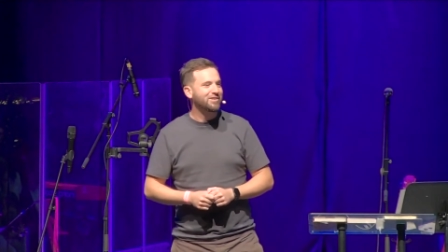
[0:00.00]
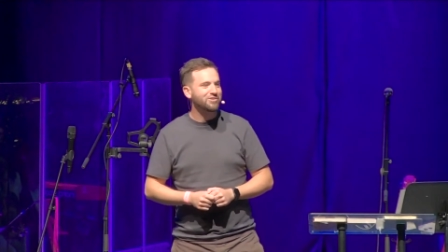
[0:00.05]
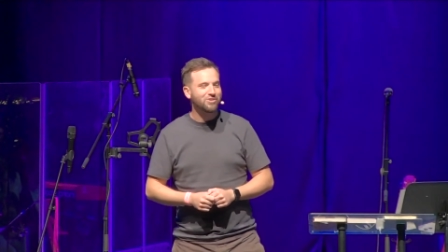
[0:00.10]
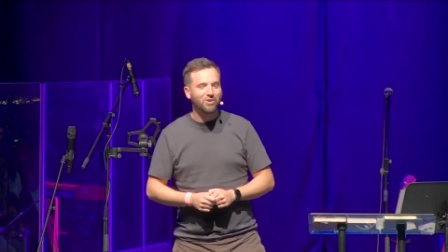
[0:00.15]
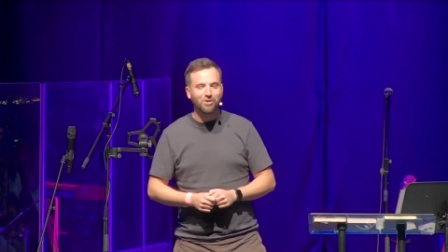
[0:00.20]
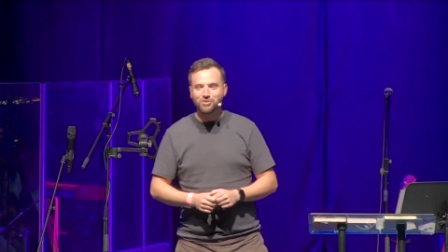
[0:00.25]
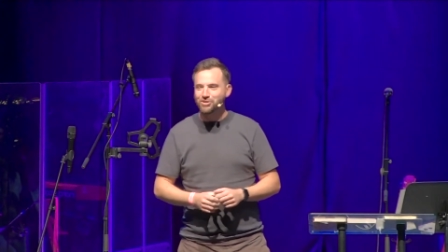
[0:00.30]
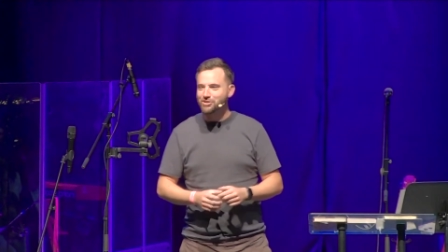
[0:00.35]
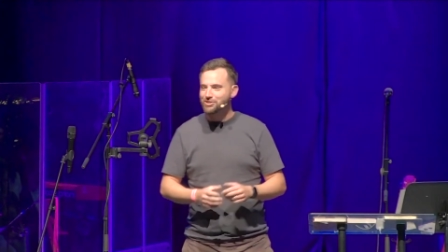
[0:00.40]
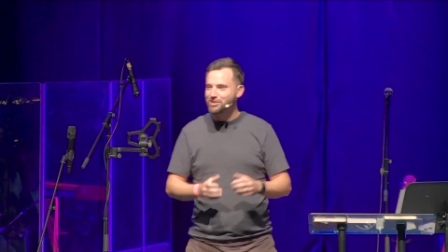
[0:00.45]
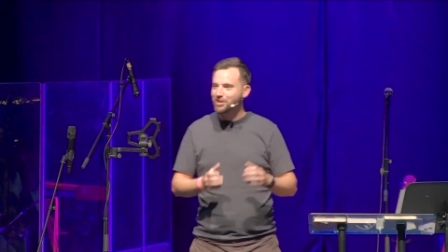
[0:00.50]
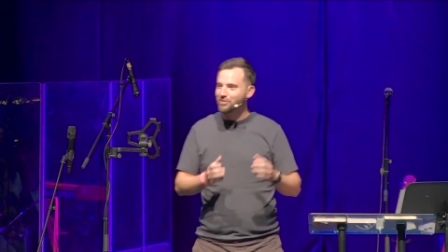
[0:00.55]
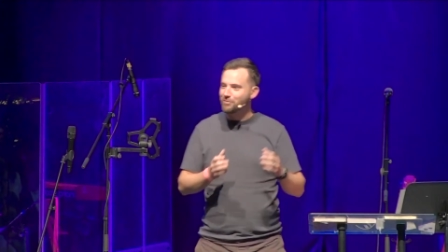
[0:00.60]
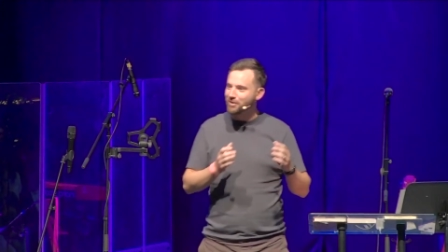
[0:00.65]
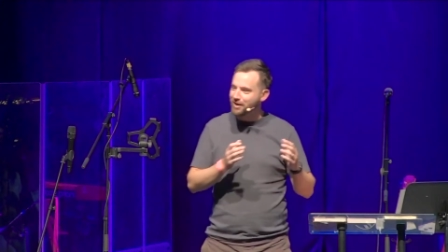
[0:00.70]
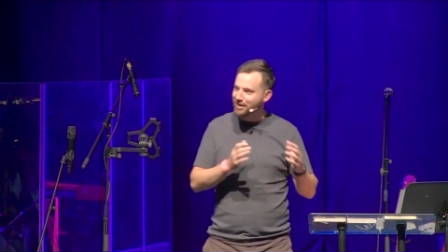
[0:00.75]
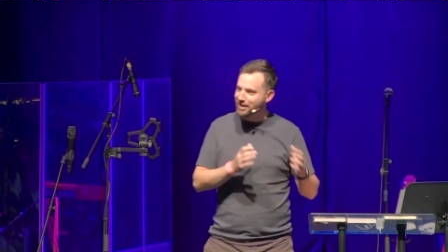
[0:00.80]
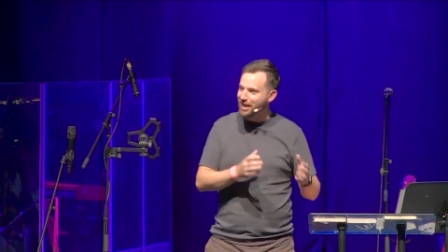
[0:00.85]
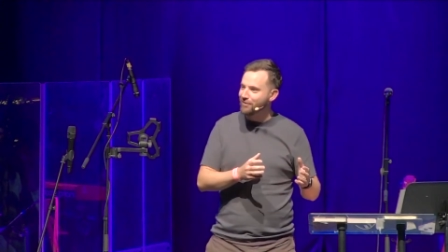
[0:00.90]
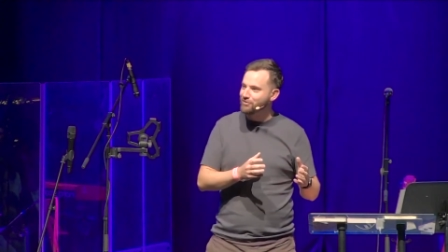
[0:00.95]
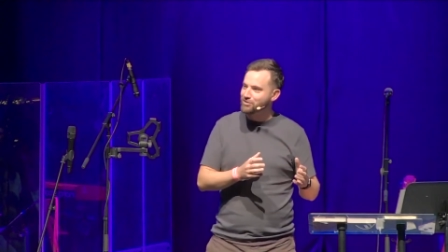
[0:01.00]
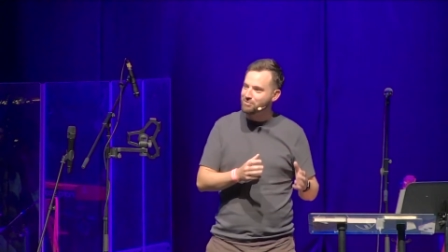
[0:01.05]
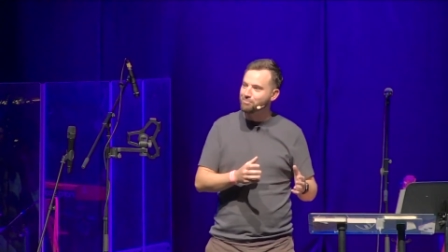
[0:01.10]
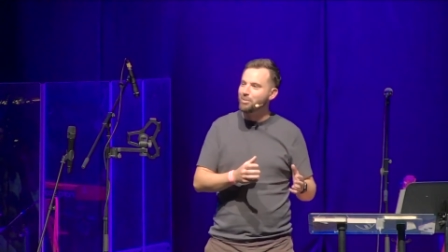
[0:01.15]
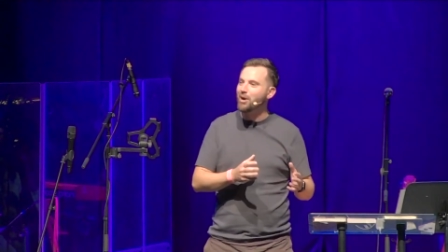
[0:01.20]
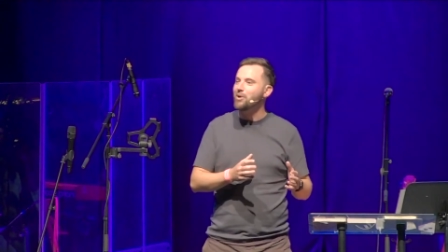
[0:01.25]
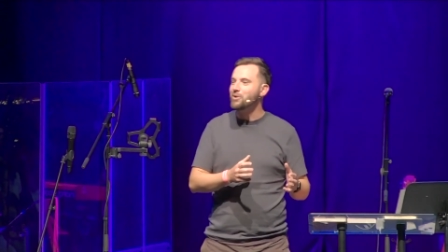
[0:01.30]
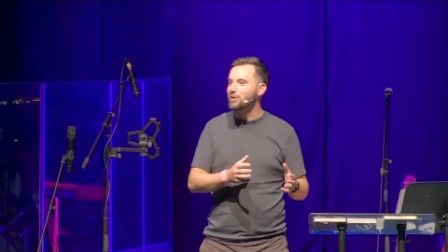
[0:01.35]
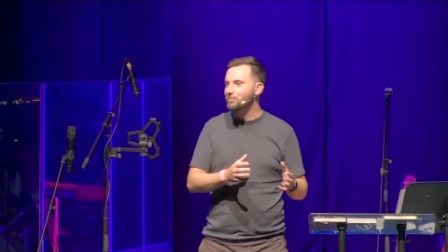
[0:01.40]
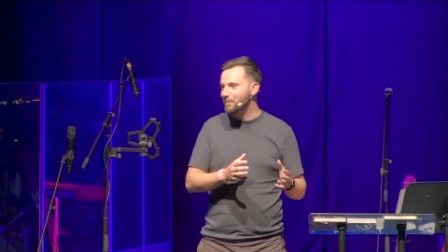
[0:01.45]
not just that we're going to have some
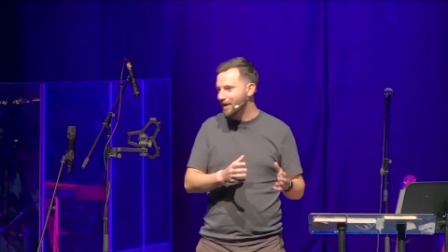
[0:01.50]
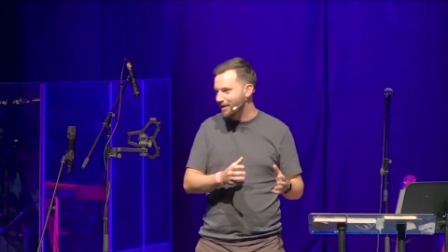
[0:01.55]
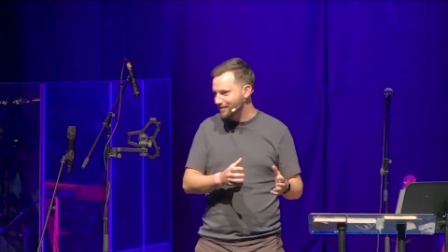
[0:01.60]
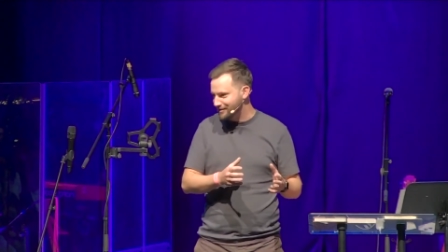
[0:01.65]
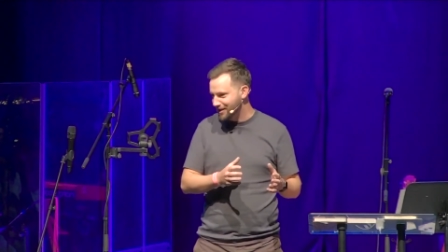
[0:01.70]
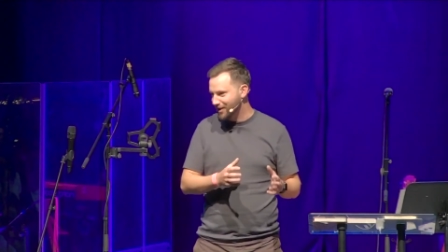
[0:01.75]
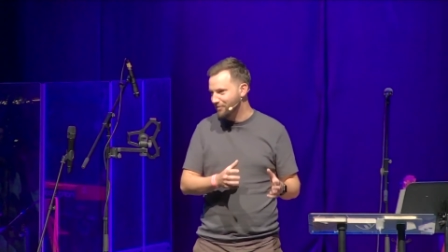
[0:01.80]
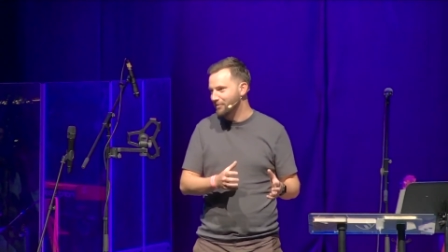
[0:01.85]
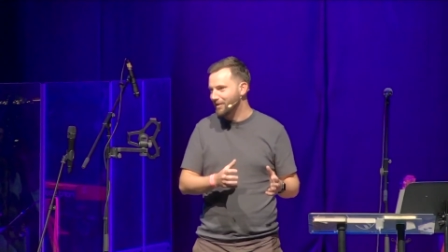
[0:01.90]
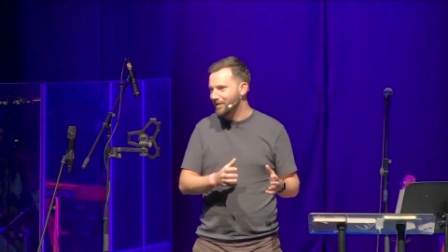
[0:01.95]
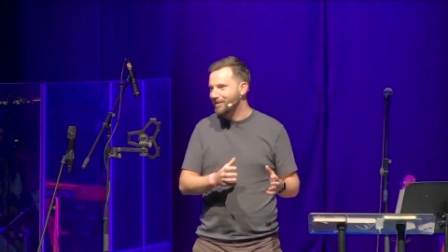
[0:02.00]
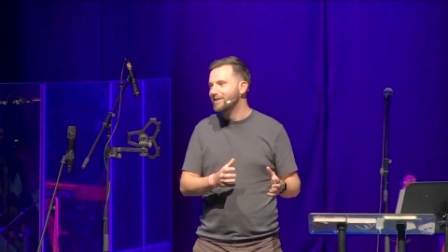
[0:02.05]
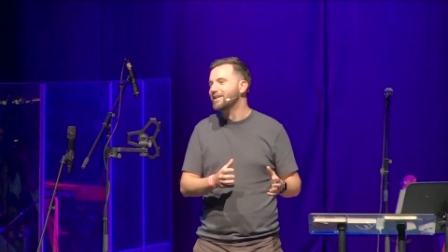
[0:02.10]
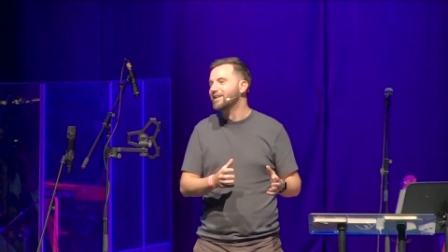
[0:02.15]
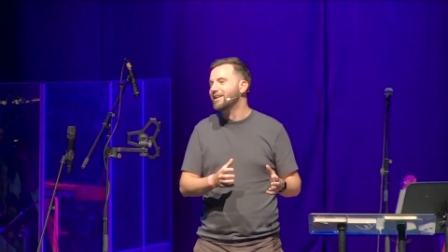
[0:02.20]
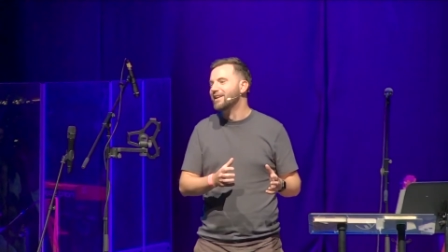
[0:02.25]
polar bears coming,